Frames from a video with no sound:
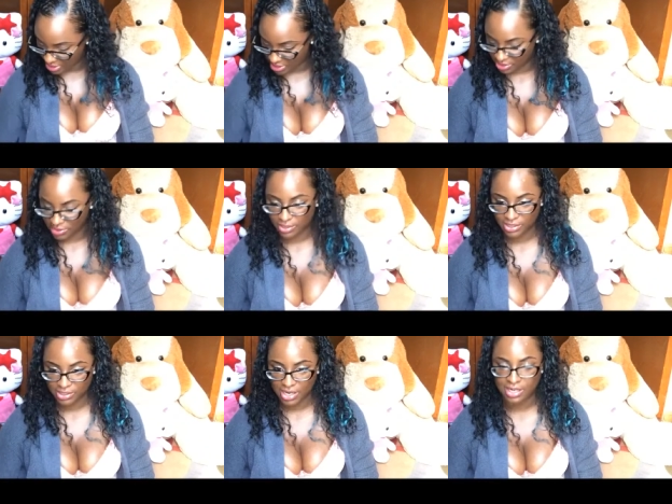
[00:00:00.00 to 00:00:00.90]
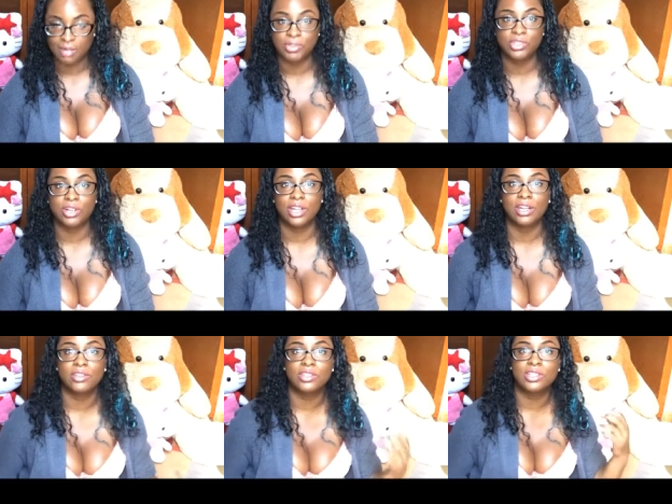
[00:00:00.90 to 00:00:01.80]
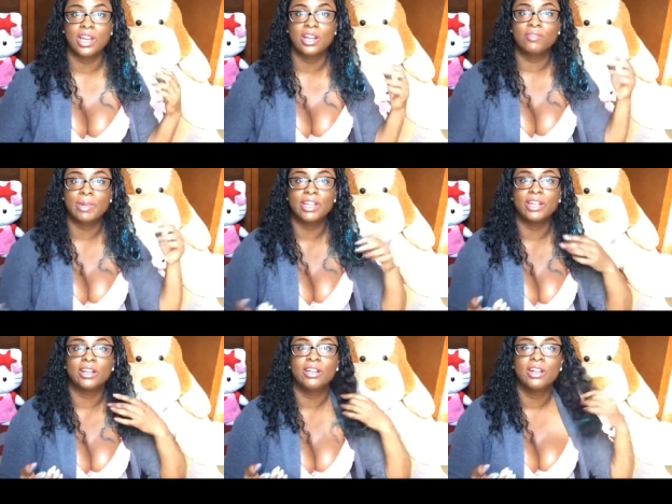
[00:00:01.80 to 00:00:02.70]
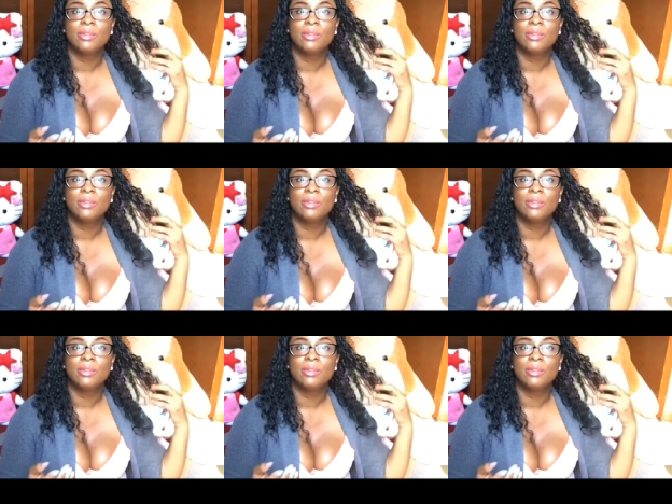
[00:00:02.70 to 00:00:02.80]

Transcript: piece on this side and I'm gonna start on the other side of my hair.